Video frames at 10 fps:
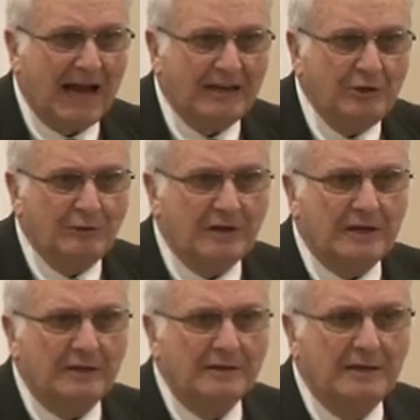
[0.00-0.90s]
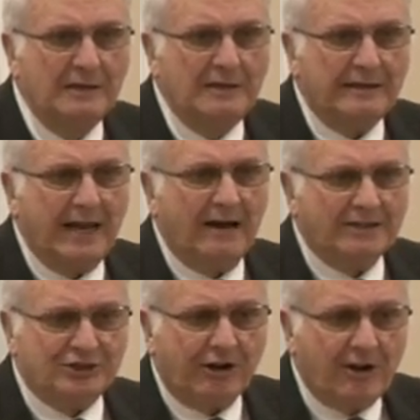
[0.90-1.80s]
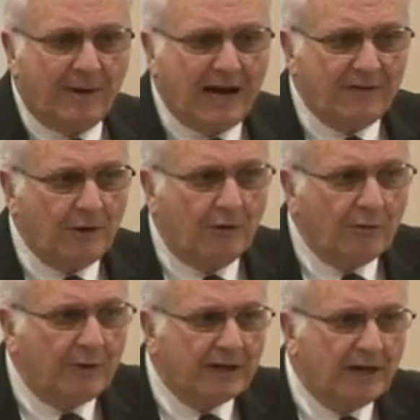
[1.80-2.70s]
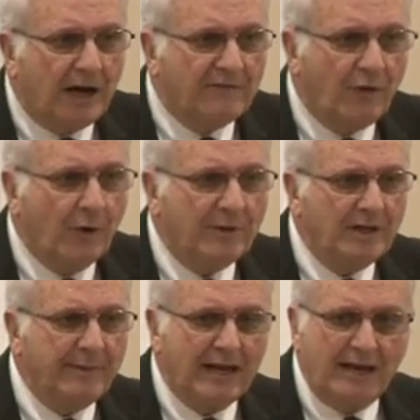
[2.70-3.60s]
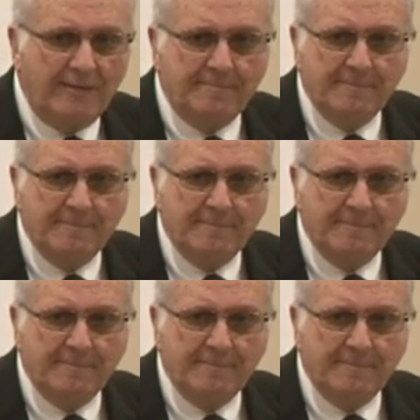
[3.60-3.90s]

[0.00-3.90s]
I knew thee. Now, is Jeremiah the only one that God formed in the belly?